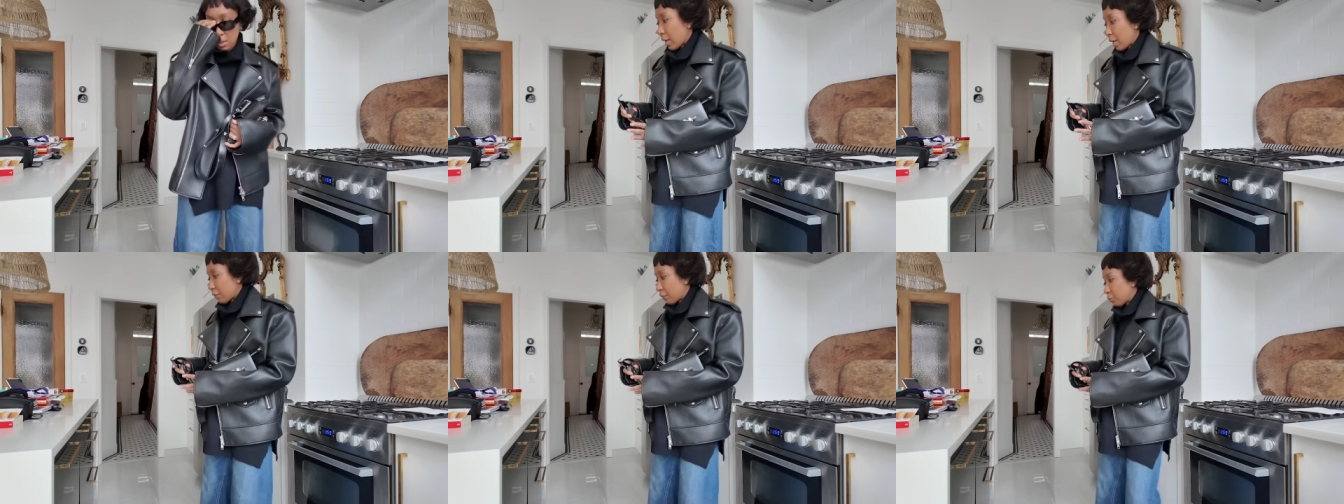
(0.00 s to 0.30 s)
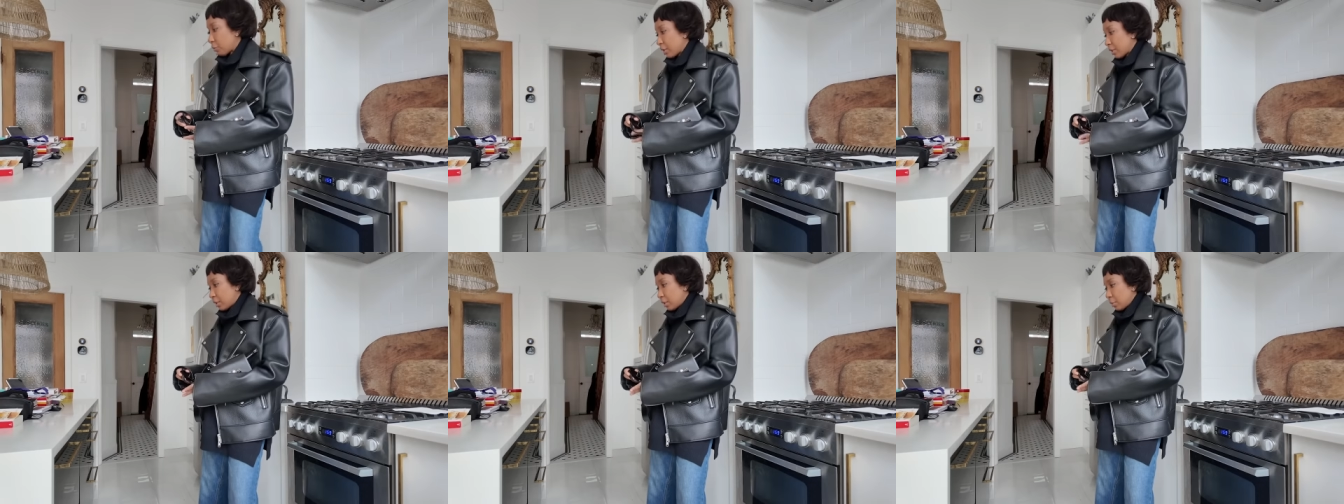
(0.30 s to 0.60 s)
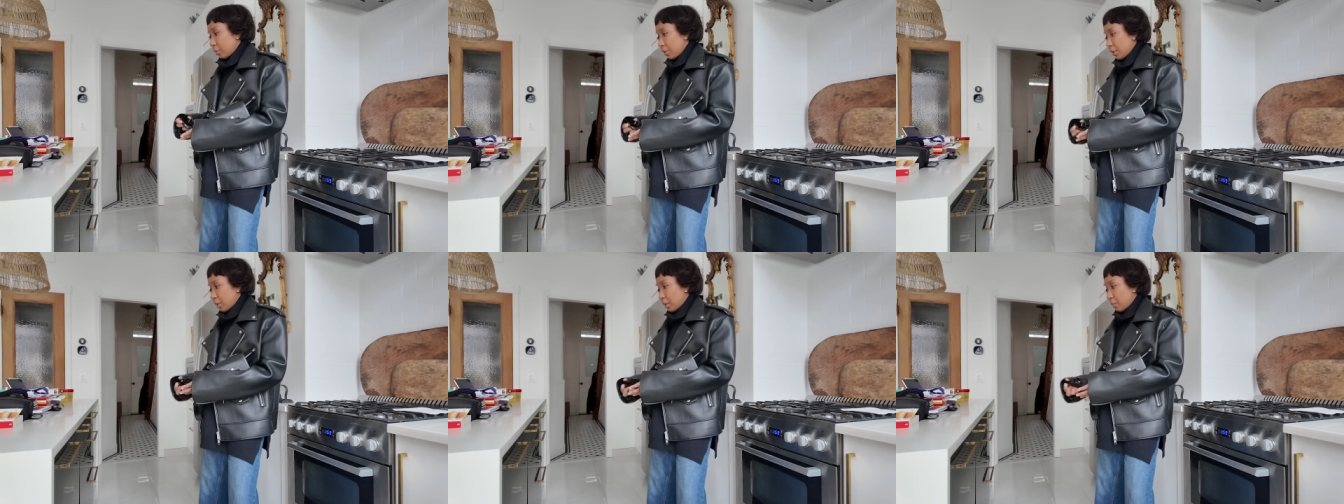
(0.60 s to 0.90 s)
I have a red
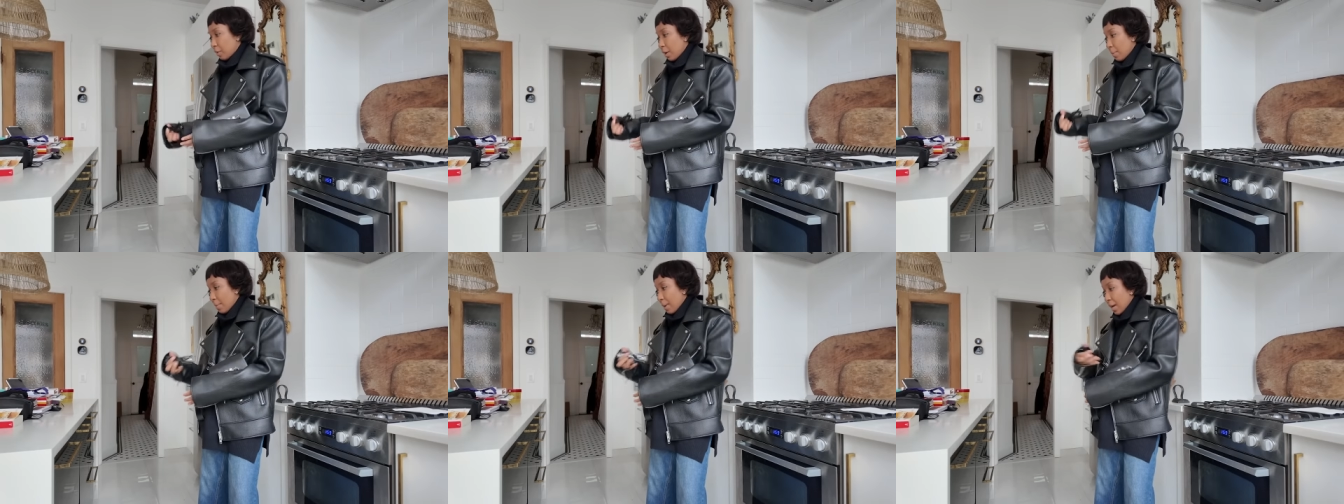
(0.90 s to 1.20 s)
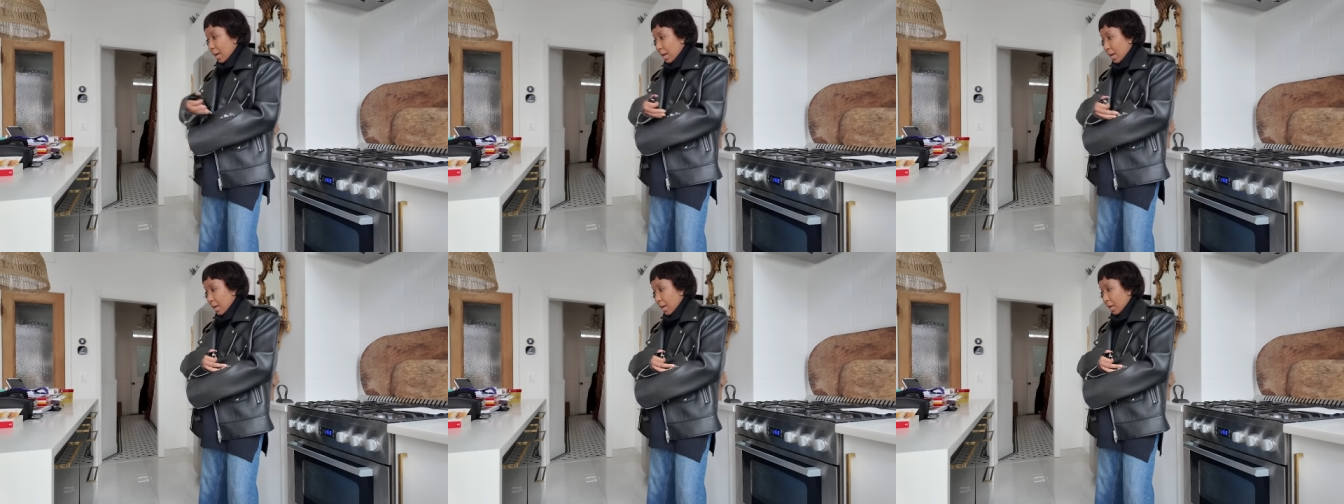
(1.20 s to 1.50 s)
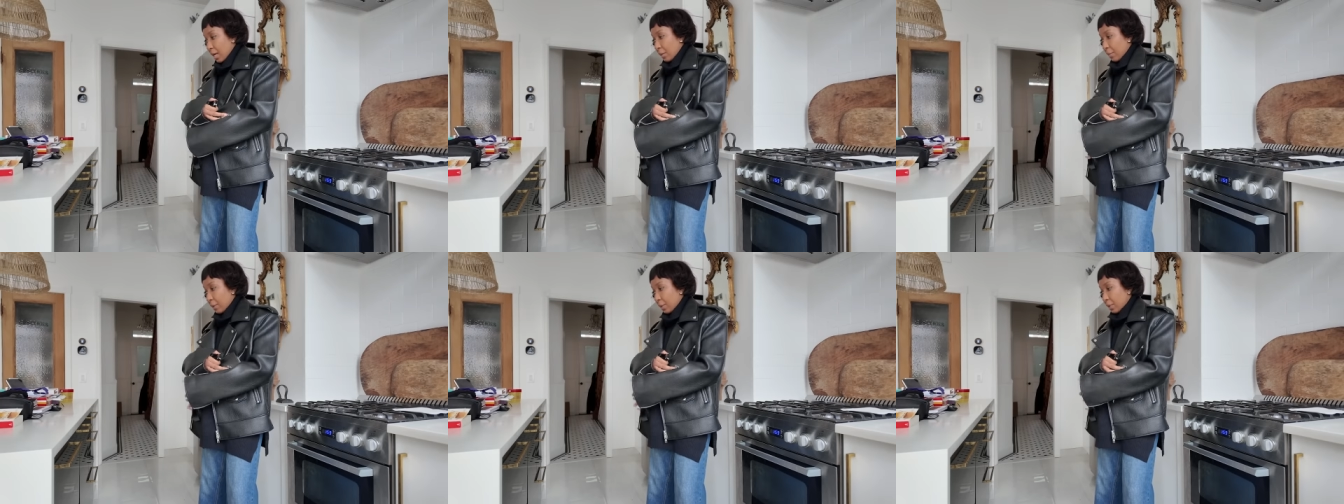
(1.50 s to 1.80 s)
lippy in my
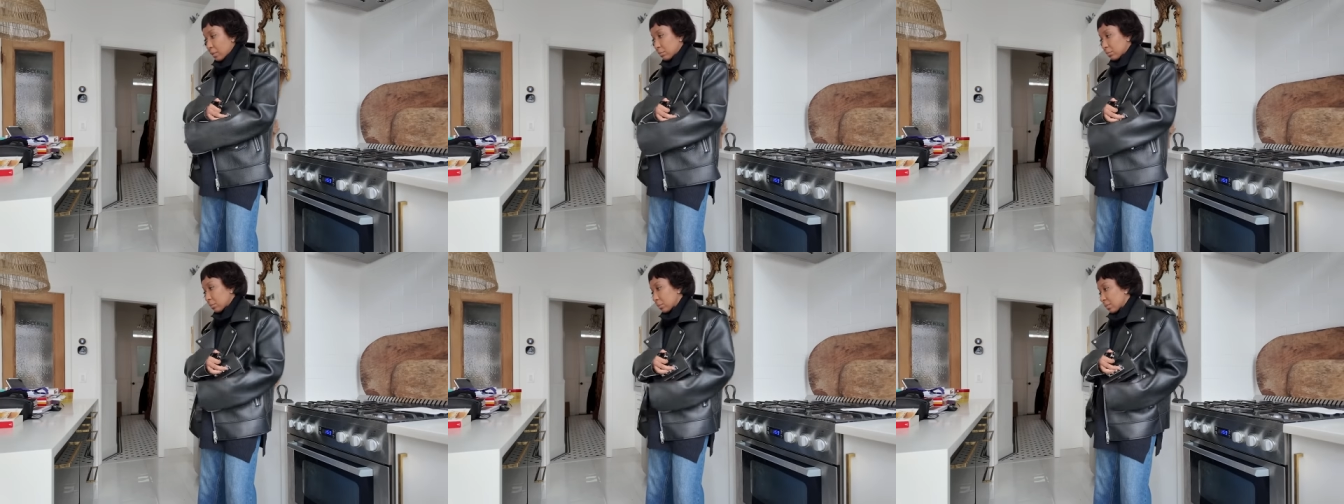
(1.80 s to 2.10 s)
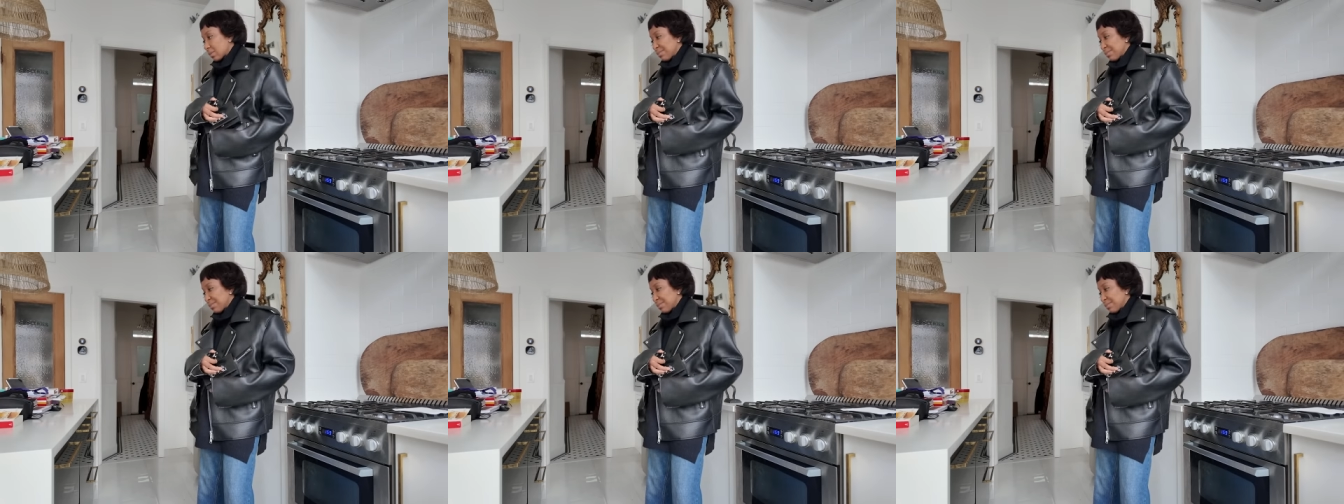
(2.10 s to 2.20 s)
bag, but